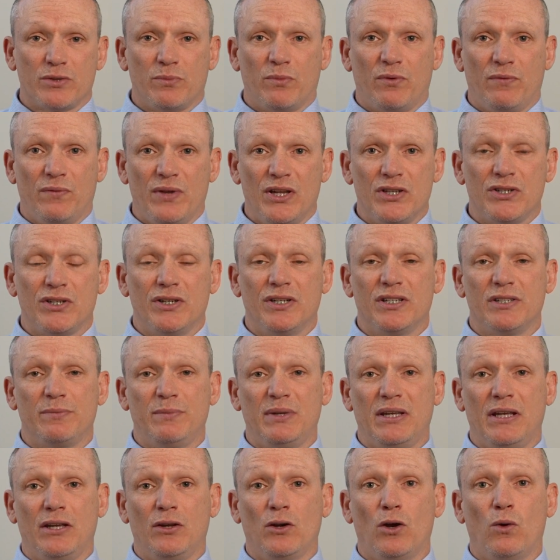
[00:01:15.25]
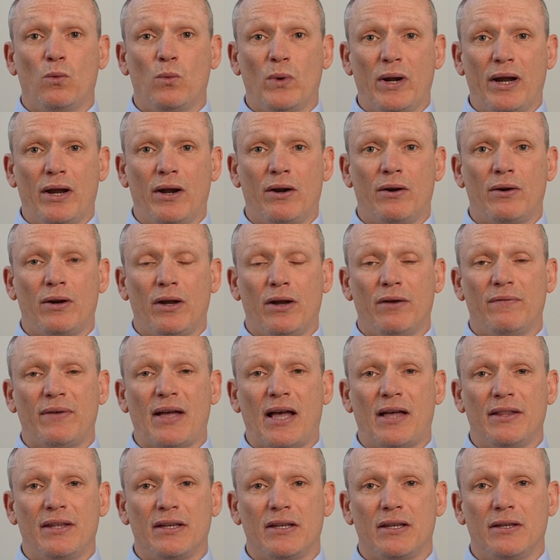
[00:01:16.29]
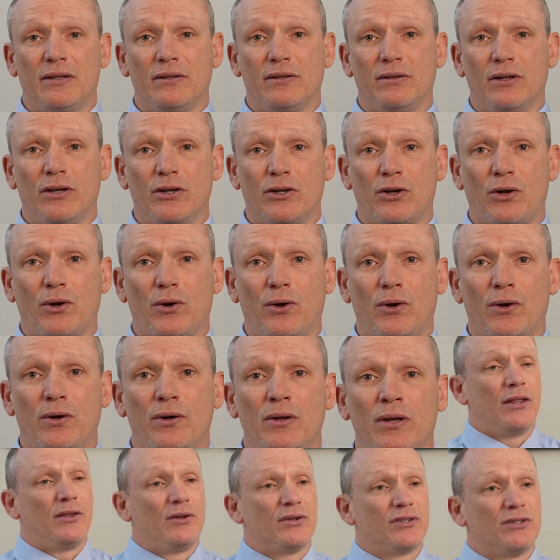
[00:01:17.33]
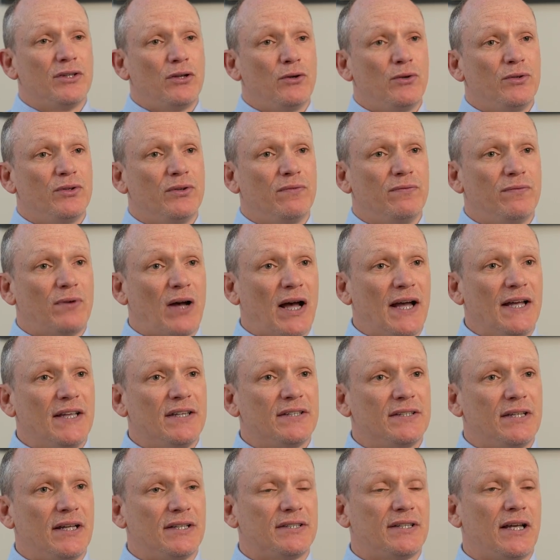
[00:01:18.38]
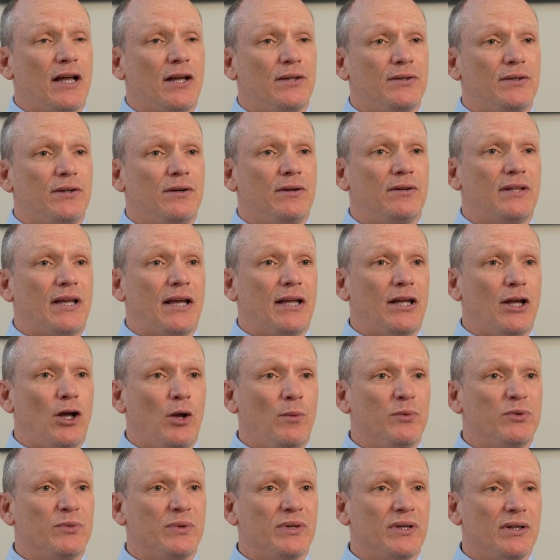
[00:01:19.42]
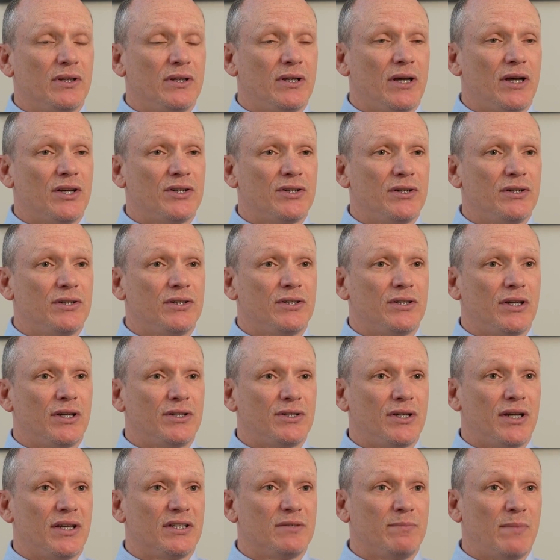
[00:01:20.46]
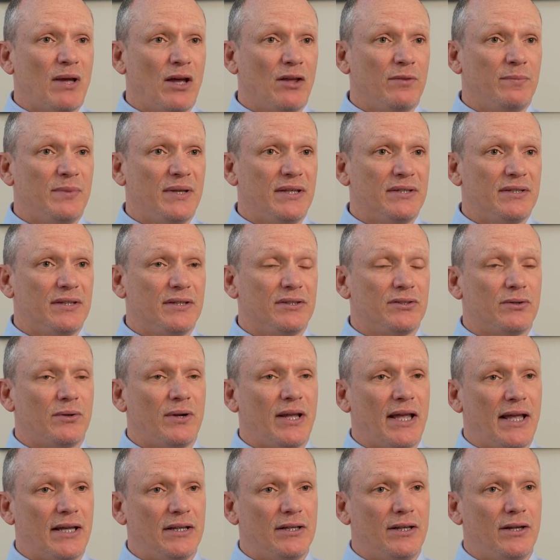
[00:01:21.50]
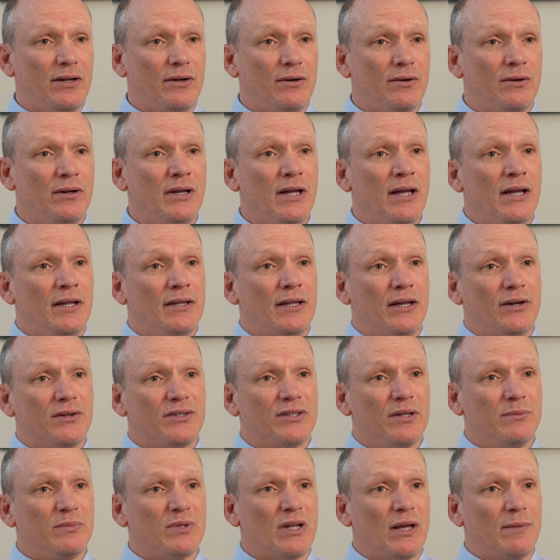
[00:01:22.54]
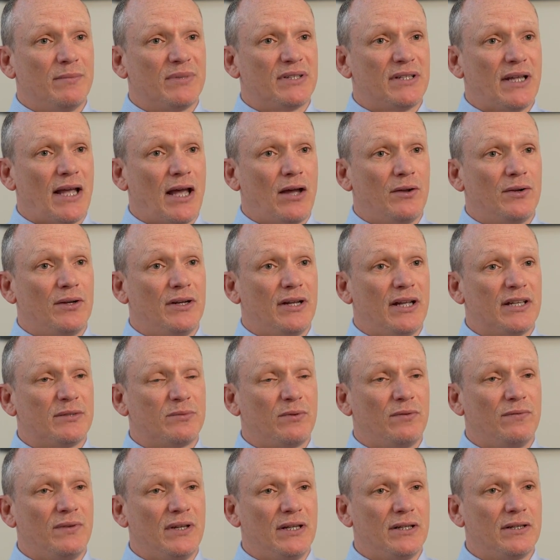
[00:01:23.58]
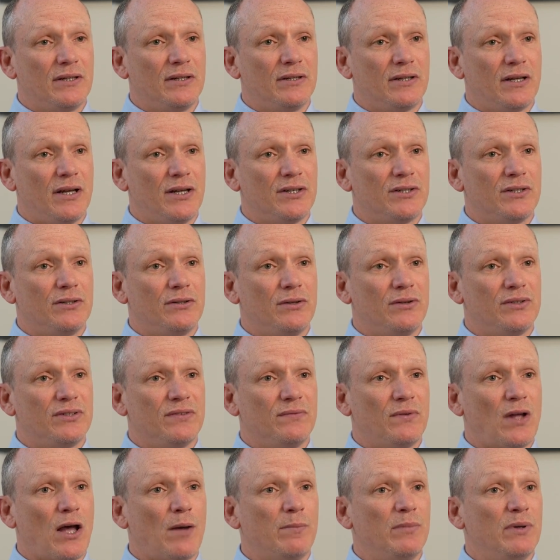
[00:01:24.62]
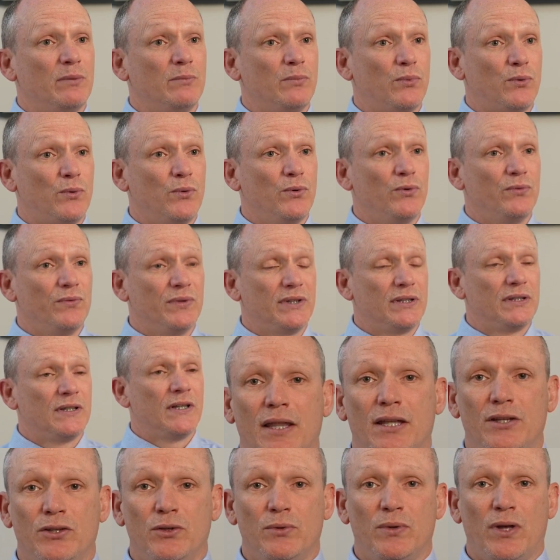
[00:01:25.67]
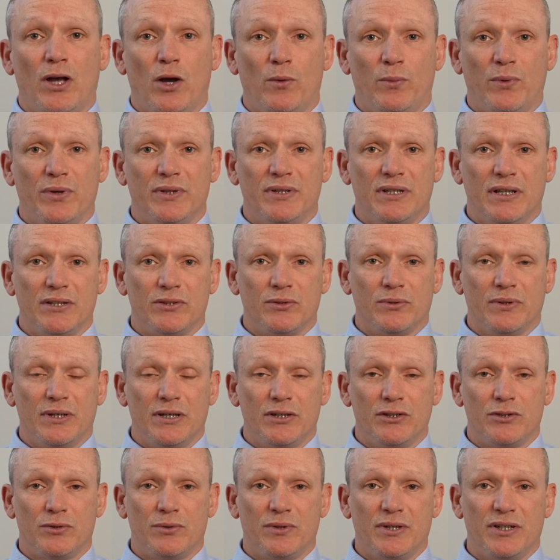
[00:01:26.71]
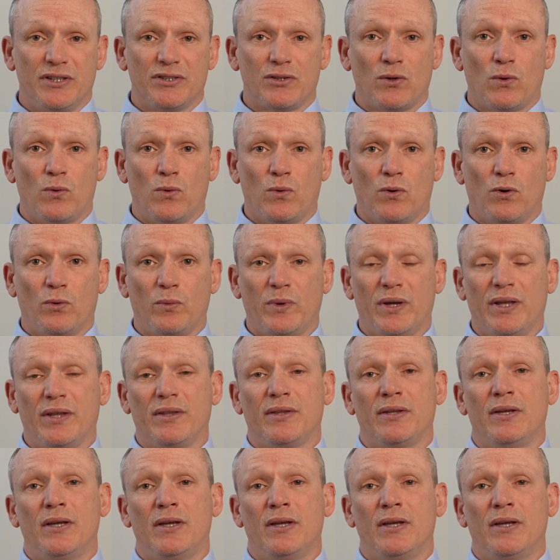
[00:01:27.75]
prevention is being aware of how they can occur. There's no device that's out there that helps with concussion, such as mouthpieces or headgear that are sometimes touted as preventing concussion. Those have not been proven. They do help with dental injuries or with